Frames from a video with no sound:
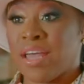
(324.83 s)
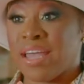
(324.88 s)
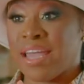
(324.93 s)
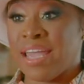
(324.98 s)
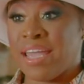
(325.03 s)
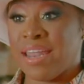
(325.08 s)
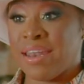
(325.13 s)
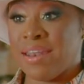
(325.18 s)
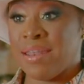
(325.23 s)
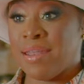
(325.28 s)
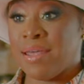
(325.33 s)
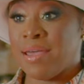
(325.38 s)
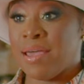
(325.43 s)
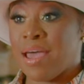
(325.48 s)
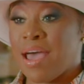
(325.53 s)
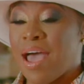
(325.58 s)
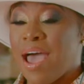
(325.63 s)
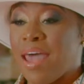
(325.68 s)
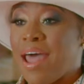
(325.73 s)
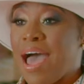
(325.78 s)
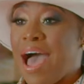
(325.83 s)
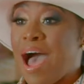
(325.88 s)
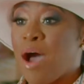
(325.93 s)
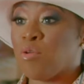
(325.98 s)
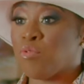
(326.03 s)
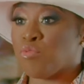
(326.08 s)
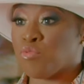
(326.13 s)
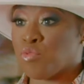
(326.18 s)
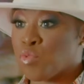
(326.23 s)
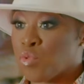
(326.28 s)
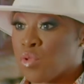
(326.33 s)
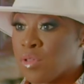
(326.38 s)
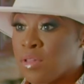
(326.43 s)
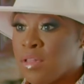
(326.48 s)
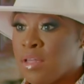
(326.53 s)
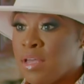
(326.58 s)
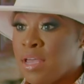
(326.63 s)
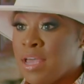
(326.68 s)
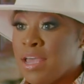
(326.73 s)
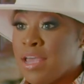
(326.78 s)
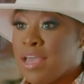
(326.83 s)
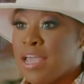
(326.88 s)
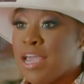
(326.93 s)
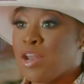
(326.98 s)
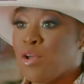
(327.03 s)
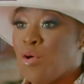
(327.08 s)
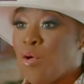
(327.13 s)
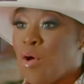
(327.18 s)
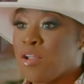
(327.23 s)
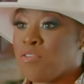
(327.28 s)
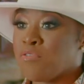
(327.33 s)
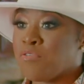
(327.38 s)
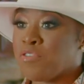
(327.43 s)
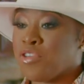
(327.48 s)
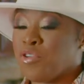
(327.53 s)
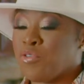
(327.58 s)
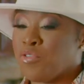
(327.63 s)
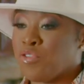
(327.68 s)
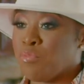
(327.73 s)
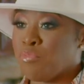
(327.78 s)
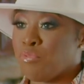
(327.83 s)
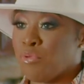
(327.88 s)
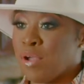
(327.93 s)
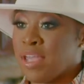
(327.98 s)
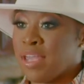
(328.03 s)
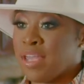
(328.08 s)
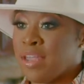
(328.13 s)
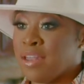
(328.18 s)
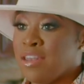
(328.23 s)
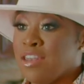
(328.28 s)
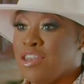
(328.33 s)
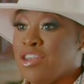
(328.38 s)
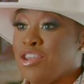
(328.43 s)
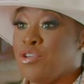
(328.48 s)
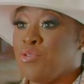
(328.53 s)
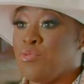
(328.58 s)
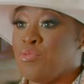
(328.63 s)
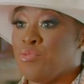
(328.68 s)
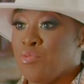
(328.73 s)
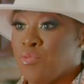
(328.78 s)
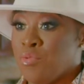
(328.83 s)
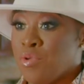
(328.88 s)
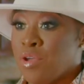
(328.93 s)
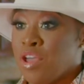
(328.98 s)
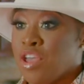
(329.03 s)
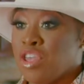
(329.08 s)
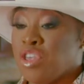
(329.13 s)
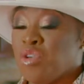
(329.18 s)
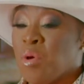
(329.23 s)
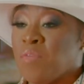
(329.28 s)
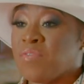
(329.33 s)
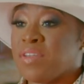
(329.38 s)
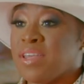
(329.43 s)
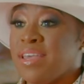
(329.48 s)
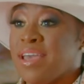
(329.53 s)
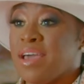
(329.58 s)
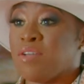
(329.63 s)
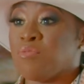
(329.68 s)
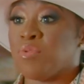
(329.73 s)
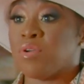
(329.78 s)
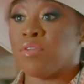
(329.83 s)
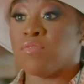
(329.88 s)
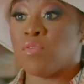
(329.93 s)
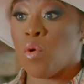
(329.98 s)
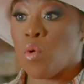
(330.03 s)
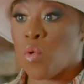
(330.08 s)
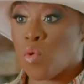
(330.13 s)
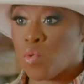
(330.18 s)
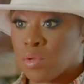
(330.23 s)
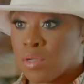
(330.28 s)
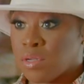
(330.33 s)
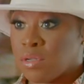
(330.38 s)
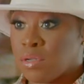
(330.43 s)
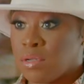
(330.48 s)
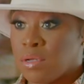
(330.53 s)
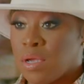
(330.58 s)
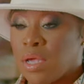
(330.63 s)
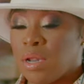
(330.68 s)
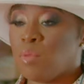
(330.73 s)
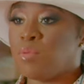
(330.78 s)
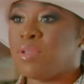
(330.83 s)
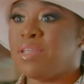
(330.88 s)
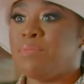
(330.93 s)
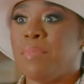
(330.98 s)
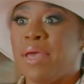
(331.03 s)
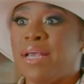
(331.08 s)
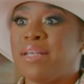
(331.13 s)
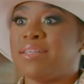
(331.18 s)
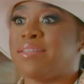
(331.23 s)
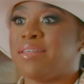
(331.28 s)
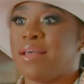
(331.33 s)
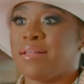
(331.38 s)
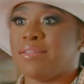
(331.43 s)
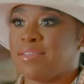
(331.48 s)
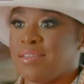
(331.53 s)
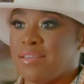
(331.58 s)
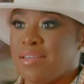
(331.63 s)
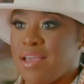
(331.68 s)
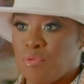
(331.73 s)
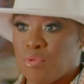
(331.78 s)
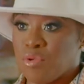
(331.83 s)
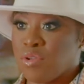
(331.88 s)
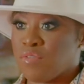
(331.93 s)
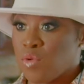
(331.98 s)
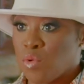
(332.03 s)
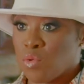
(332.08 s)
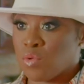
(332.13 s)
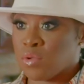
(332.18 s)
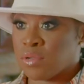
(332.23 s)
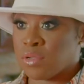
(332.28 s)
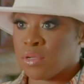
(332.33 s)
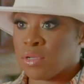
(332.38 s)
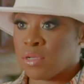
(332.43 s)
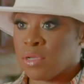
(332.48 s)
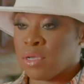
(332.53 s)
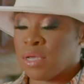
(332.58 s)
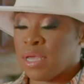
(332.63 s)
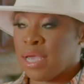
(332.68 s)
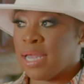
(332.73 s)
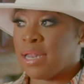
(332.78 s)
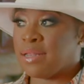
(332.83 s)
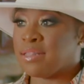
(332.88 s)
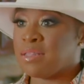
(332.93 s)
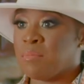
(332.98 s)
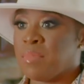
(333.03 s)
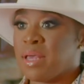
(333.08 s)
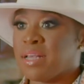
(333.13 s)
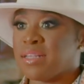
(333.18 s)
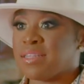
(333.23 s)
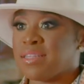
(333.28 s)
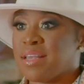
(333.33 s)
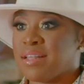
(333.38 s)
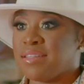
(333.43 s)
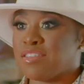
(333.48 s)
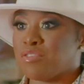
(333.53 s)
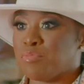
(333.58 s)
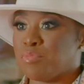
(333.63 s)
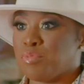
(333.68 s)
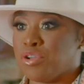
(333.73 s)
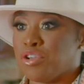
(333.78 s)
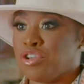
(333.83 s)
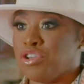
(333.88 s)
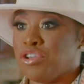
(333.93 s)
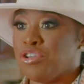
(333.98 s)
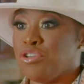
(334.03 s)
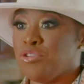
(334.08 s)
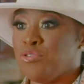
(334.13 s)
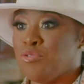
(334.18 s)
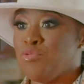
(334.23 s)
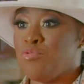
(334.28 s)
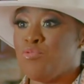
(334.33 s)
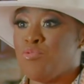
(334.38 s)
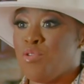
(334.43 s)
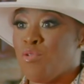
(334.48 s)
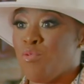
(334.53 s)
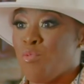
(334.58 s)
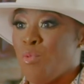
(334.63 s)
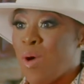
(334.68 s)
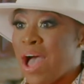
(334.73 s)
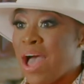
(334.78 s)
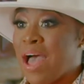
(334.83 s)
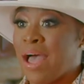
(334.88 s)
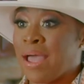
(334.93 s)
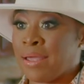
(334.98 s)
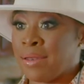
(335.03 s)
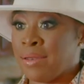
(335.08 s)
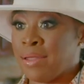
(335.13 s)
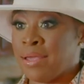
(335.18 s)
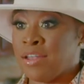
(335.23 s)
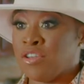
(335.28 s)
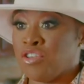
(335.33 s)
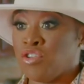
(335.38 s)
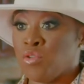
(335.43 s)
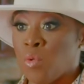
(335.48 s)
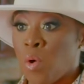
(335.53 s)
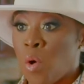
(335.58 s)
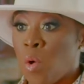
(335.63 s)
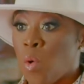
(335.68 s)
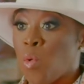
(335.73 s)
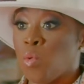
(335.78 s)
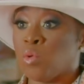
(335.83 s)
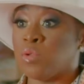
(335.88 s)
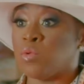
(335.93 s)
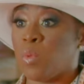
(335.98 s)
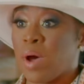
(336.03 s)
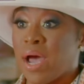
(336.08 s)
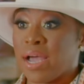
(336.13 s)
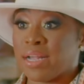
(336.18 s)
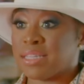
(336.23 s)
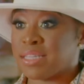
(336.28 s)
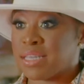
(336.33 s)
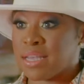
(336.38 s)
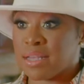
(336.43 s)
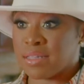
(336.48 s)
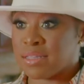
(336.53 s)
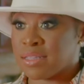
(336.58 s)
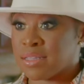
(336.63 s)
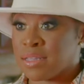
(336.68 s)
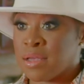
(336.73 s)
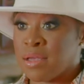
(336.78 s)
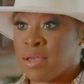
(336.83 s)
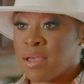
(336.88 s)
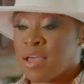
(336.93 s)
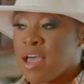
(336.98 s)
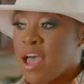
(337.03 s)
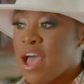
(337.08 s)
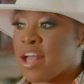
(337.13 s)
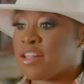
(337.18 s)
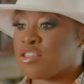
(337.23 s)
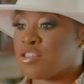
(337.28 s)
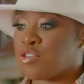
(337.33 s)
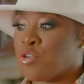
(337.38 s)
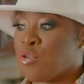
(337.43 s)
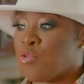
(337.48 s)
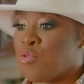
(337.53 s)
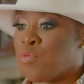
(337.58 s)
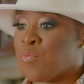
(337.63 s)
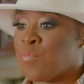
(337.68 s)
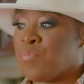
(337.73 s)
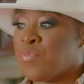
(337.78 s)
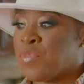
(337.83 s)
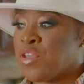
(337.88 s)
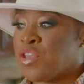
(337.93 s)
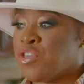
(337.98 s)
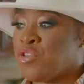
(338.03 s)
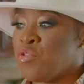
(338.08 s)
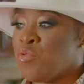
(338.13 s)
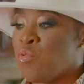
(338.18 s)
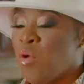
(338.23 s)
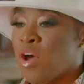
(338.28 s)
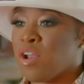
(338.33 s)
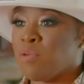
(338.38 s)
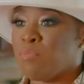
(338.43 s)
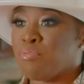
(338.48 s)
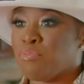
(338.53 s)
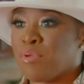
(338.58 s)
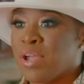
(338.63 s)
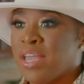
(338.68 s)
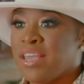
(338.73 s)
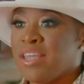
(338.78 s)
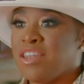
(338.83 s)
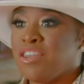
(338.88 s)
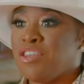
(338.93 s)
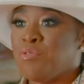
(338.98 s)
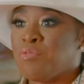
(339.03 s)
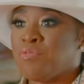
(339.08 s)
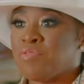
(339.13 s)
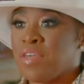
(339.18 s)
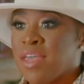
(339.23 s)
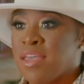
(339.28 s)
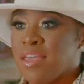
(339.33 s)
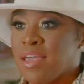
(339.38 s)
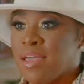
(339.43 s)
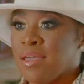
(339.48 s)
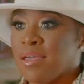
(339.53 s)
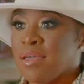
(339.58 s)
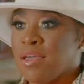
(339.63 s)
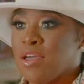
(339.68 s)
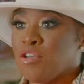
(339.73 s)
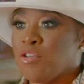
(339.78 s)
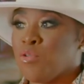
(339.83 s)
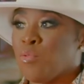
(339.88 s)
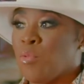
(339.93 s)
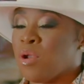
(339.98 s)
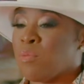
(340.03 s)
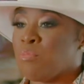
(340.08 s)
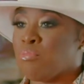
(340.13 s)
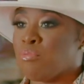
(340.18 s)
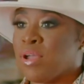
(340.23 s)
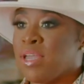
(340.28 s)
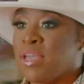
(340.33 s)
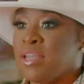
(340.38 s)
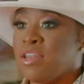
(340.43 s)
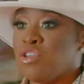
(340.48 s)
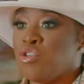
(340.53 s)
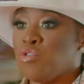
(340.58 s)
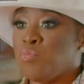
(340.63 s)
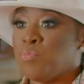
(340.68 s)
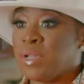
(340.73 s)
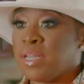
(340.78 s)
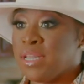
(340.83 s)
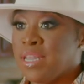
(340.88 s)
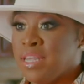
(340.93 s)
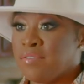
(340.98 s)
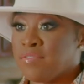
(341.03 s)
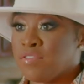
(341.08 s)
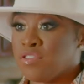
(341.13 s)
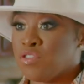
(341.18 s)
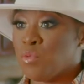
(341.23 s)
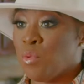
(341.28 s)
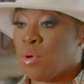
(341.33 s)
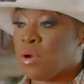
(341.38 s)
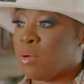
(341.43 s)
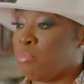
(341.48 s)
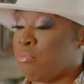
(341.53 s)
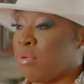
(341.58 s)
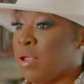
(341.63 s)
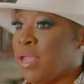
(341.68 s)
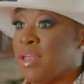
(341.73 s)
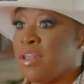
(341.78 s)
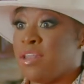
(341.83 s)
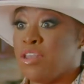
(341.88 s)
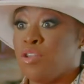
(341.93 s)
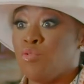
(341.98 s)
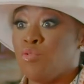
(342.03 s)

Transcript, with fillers: an in and out rule. In order for you to bring in new, you have to get rid of old. It only makes sense to get rid of old. It doesn't make sense to put new wine into old wineskins. And so you want to bring in new thinking. You want to bring in new beliefs. You want to bring in